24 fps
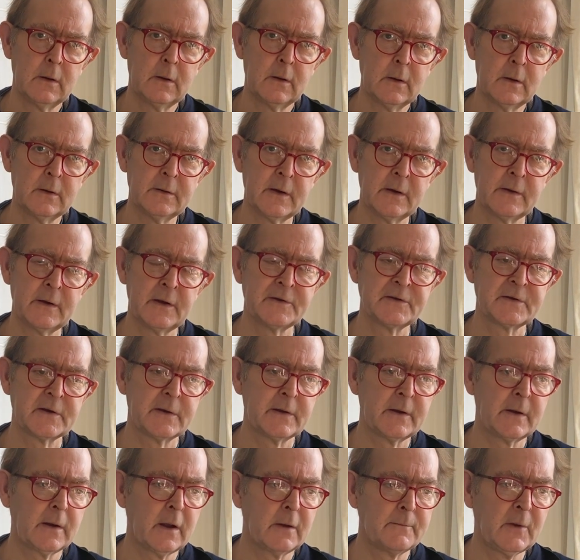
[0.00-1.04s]
And then they said
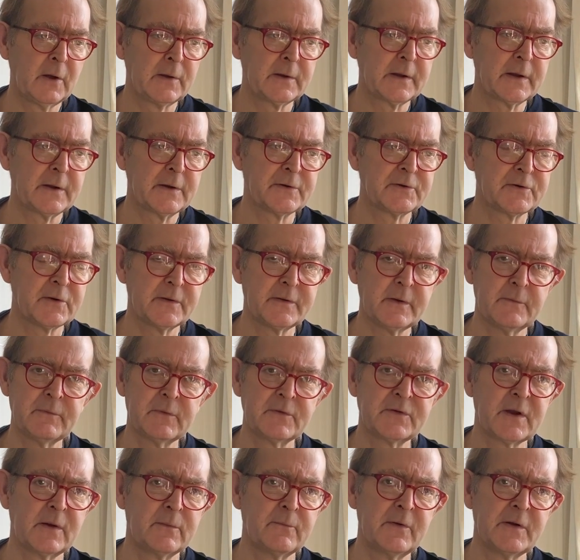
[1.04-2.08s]
that I might get a shot. For
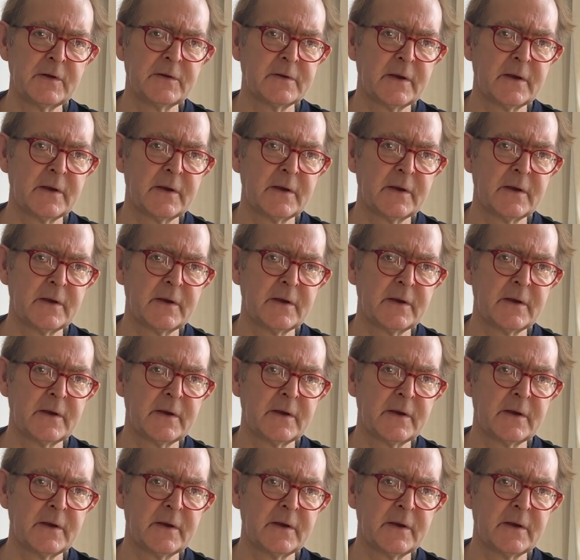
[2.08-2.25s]
some reason,